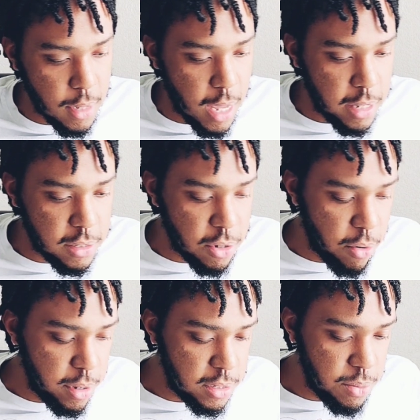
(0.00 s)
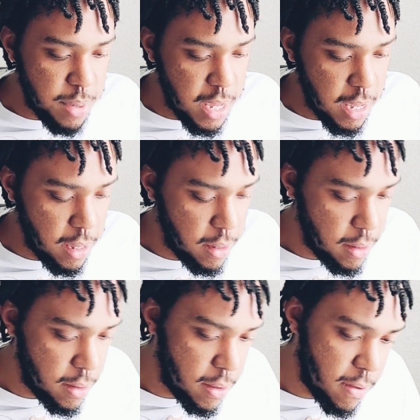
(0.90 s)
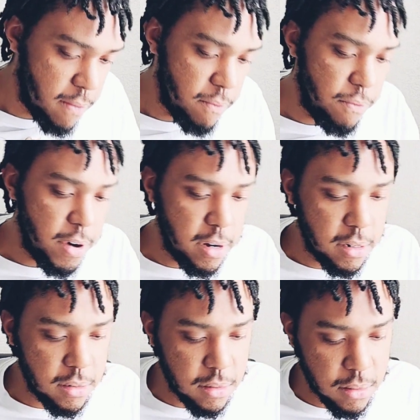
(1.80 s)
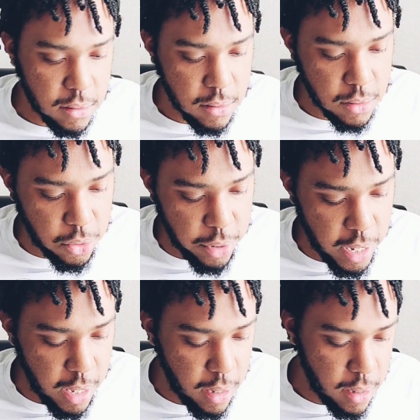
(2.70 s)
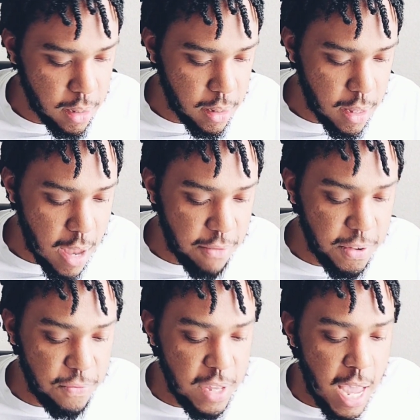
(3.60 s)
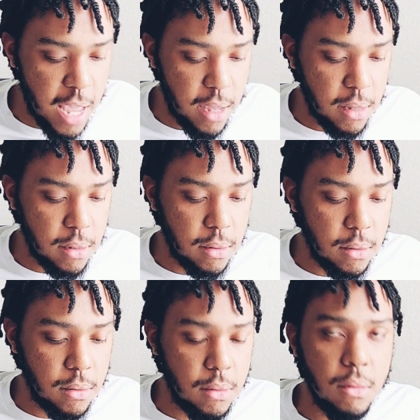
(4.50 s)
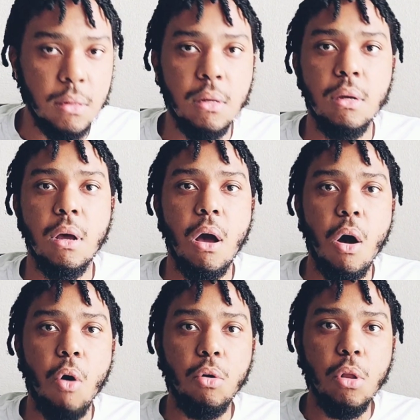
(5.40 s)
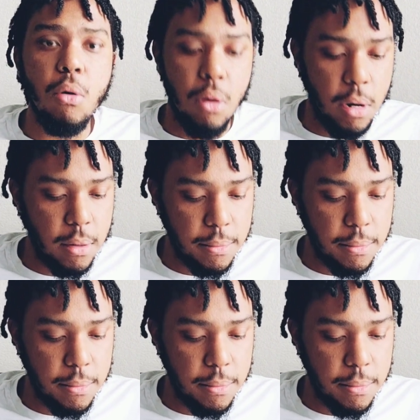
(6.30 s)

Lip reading: And it's going to be verse 3 and 58. O Lord,